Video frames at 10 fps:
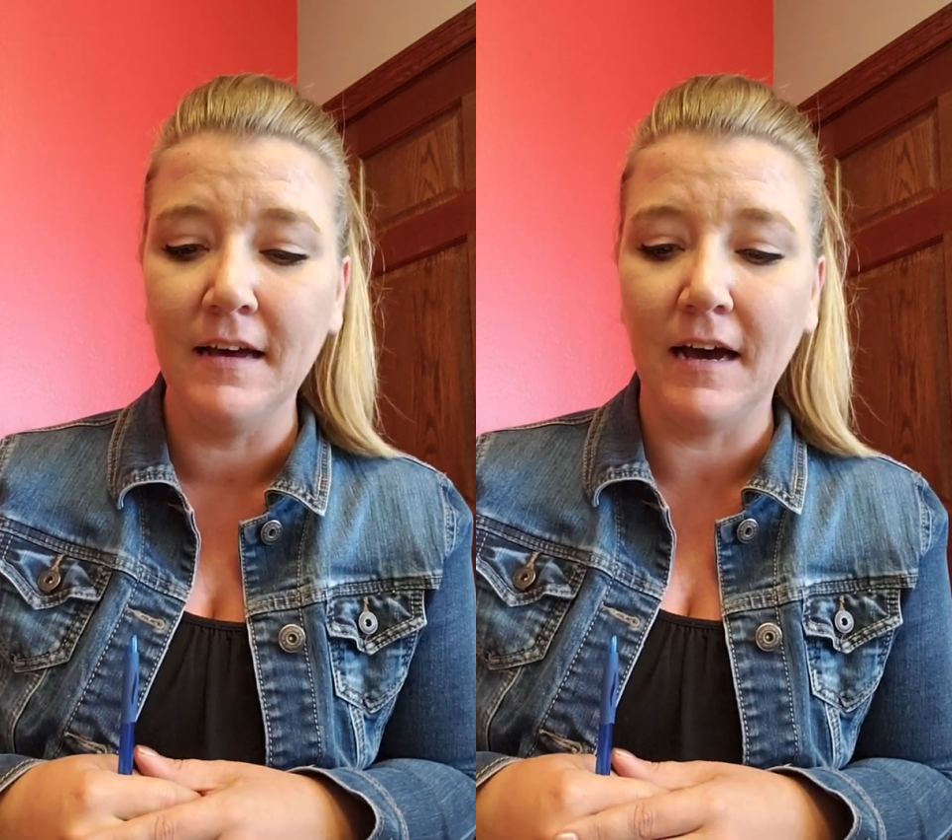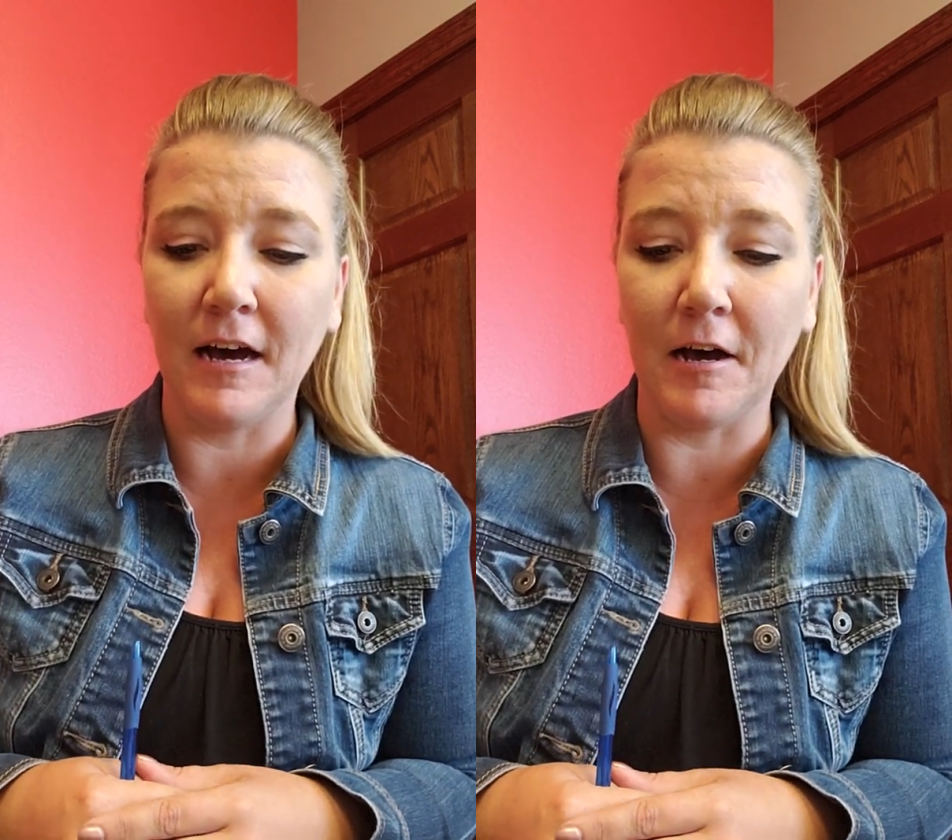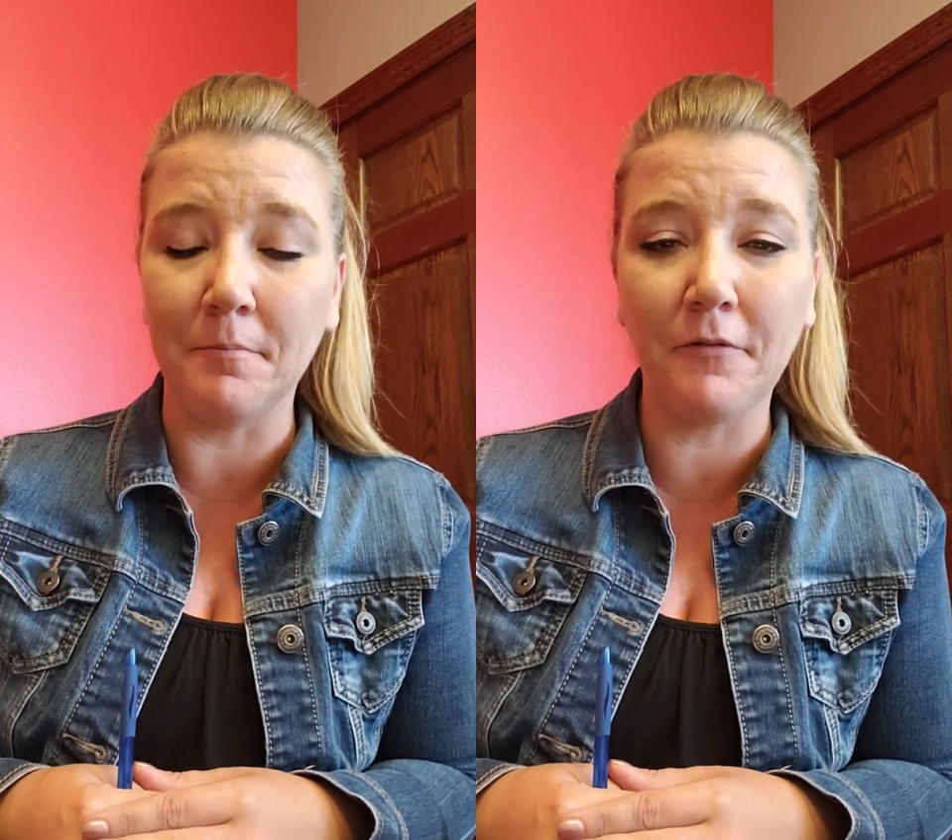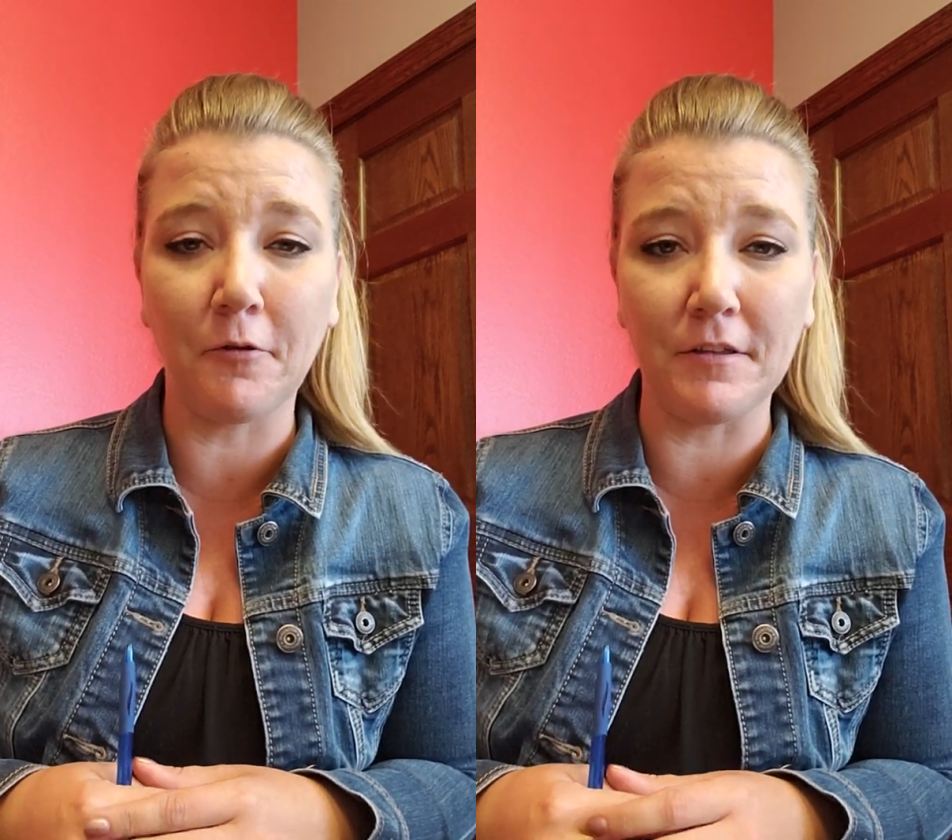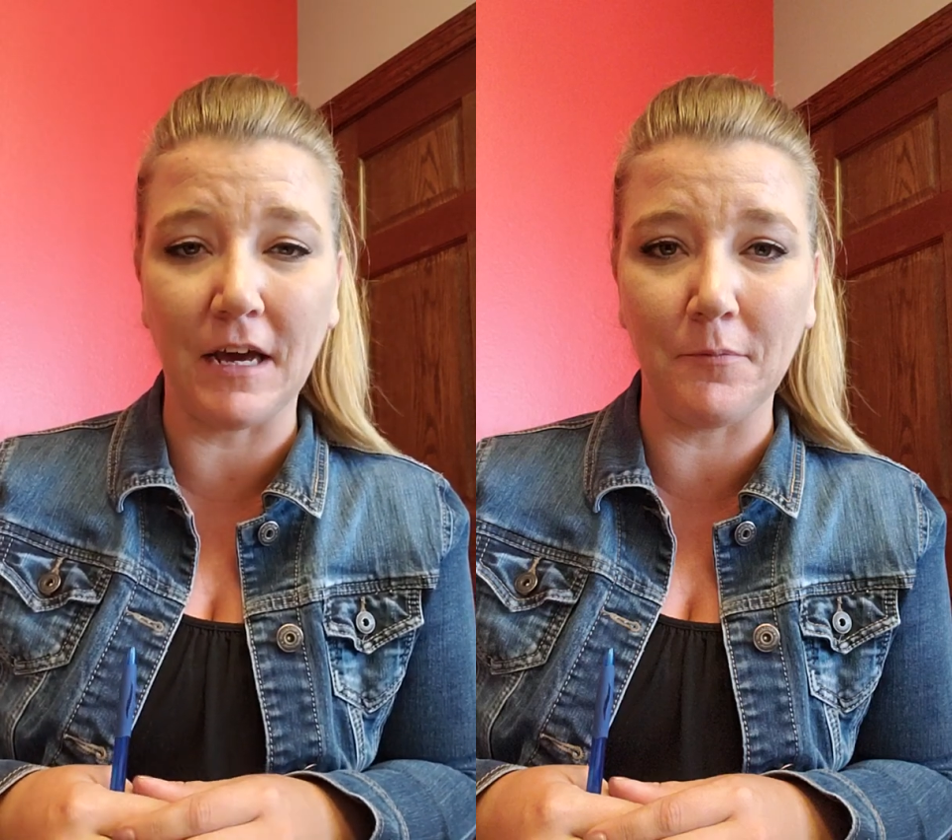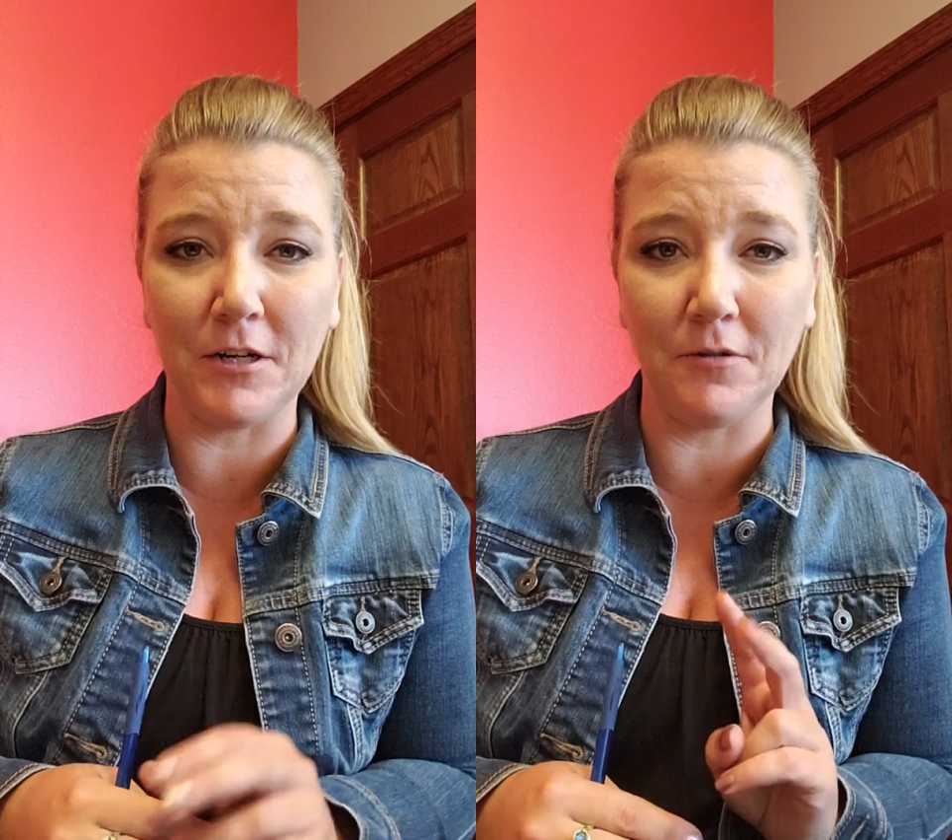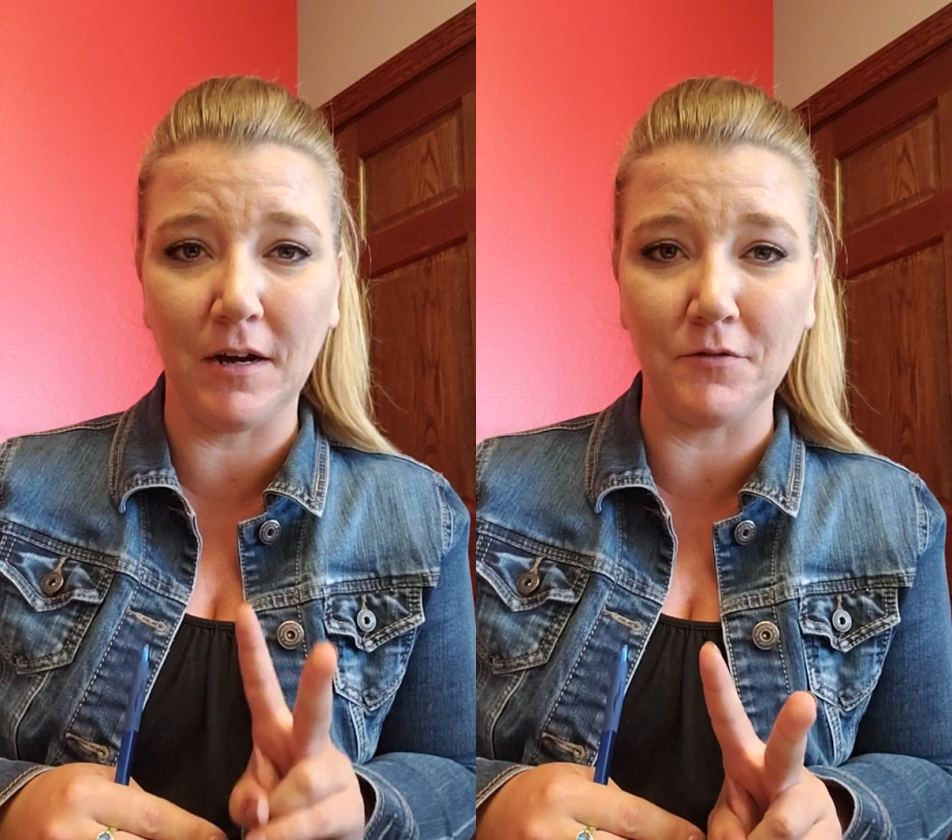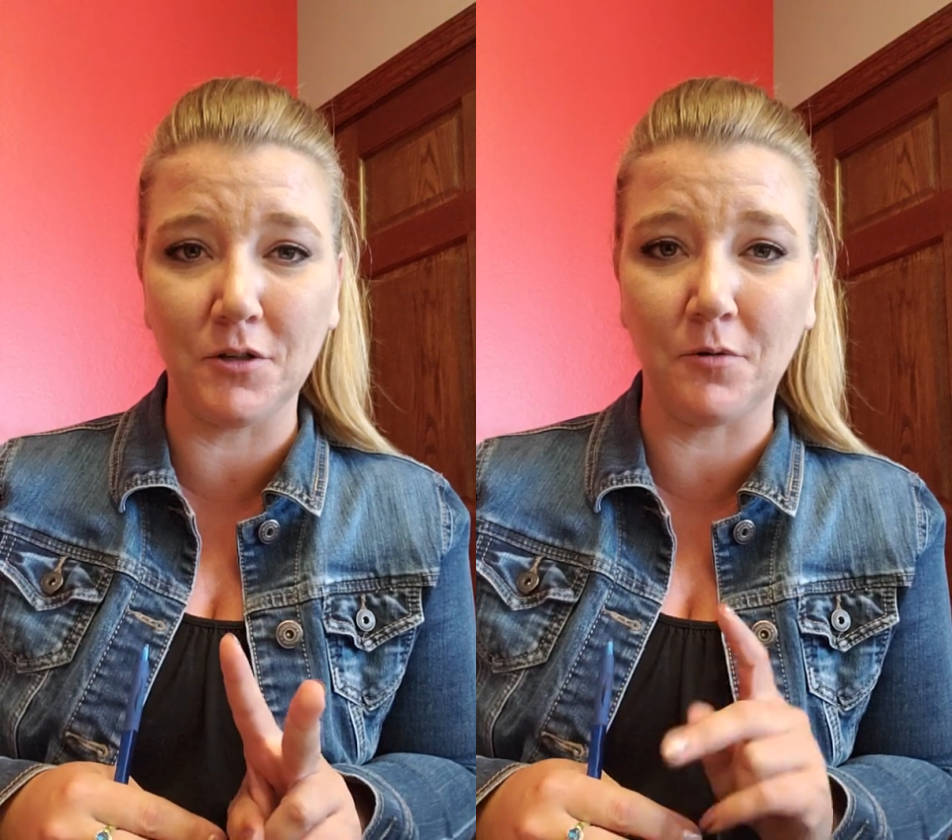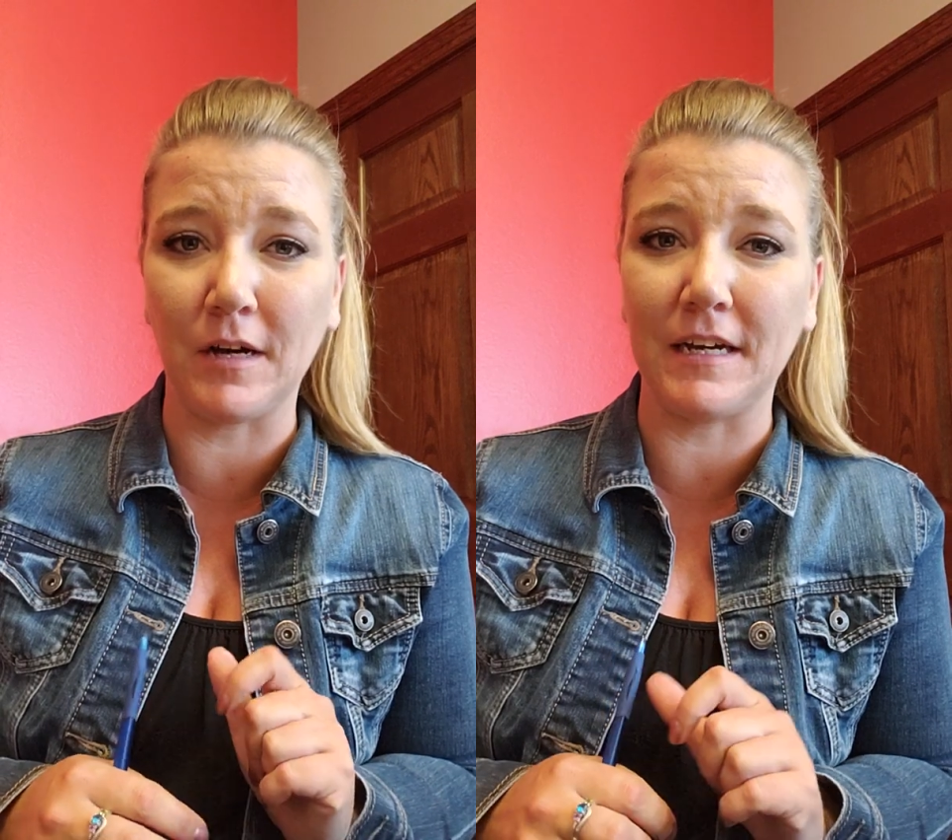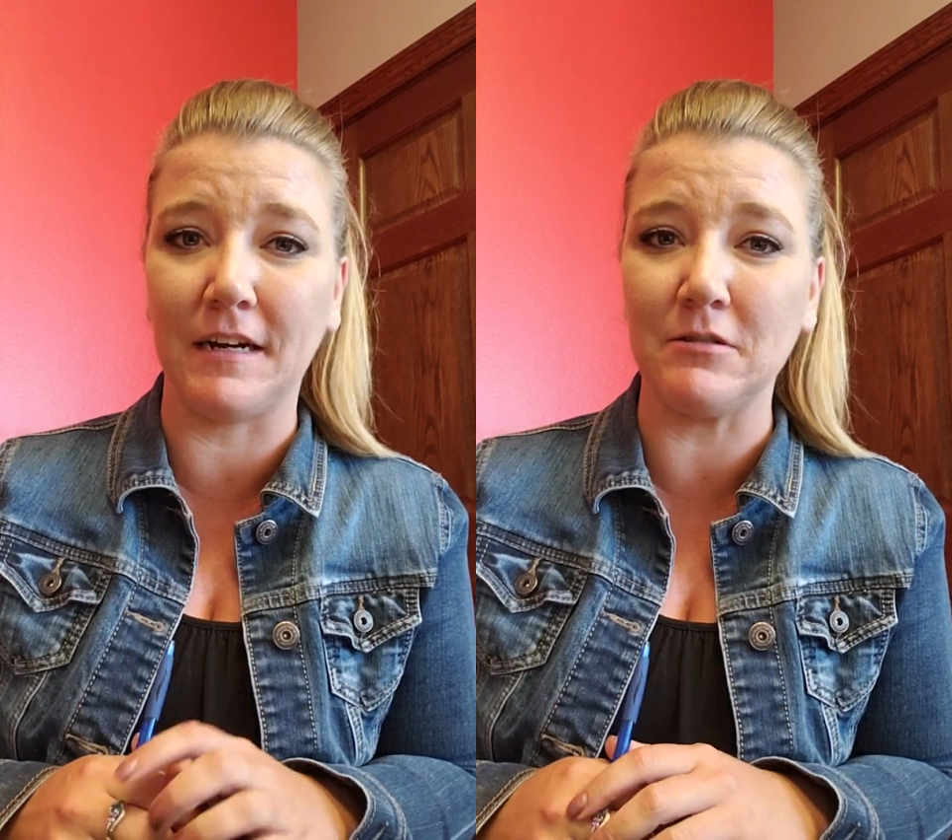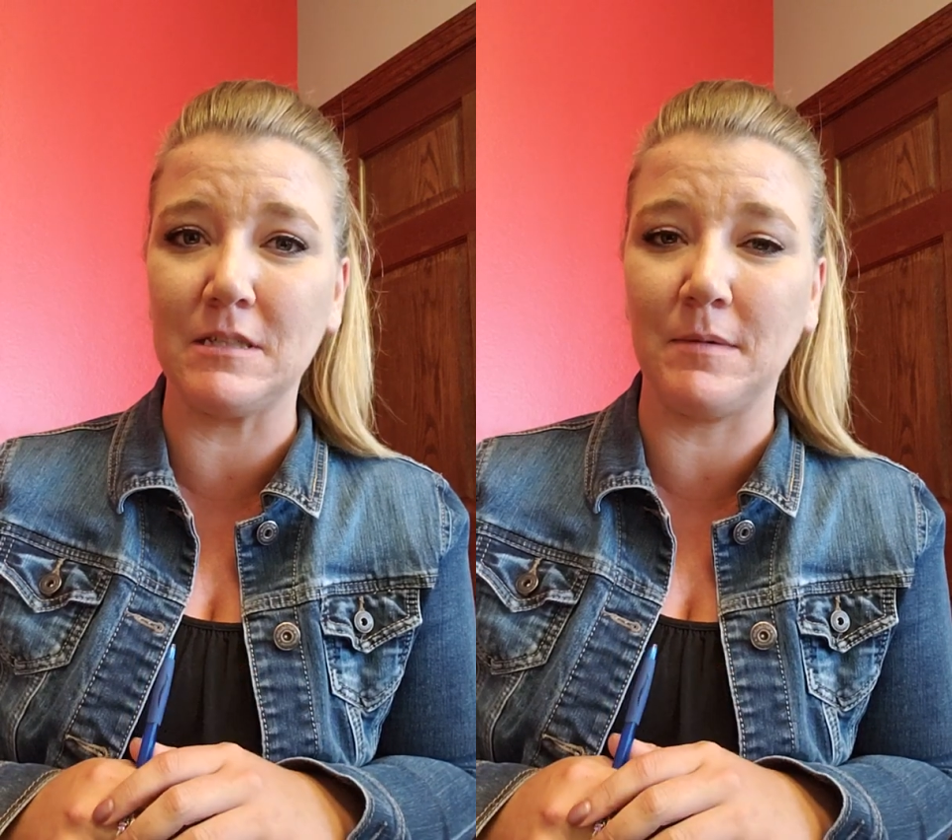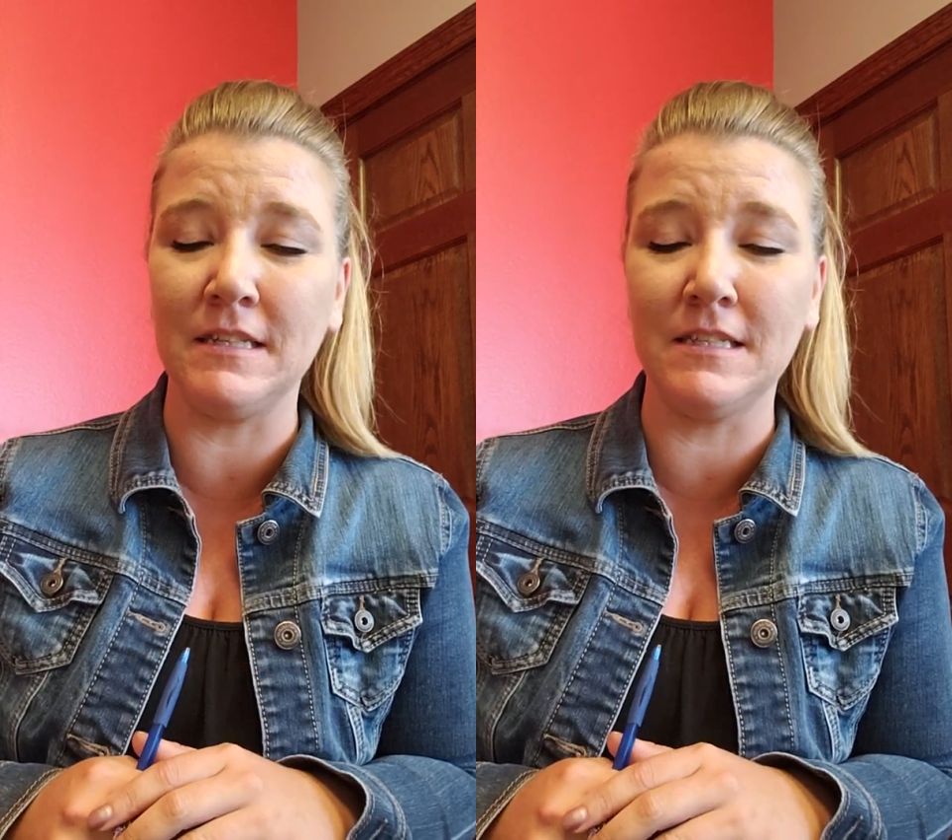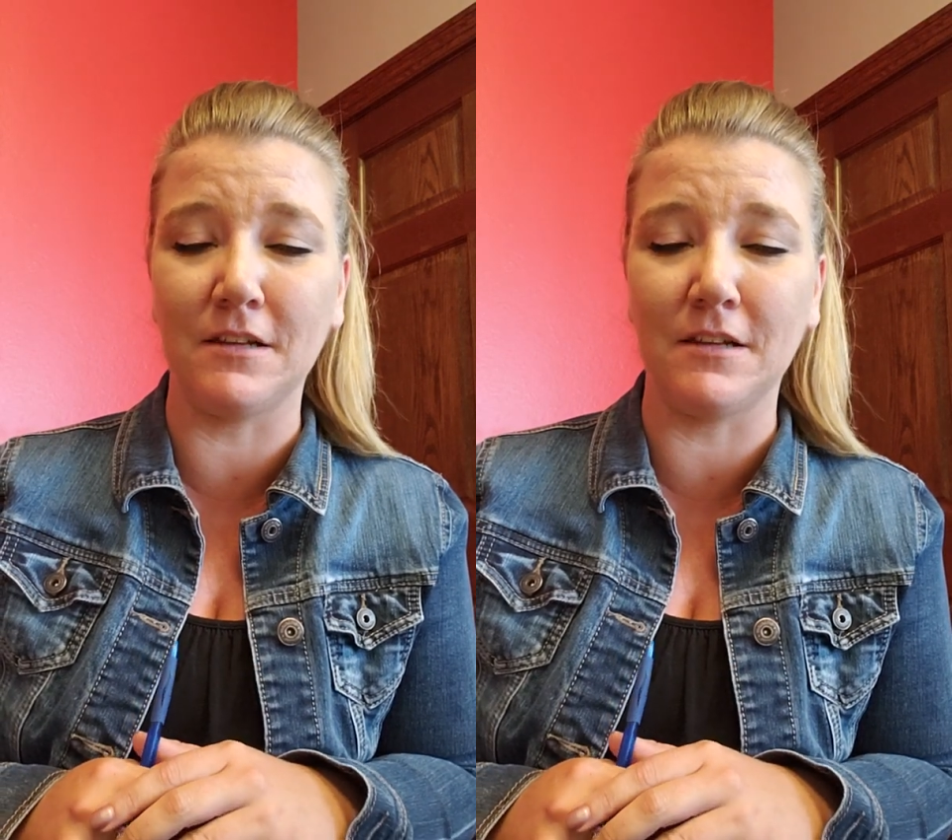Before that, we do have two quick announcements.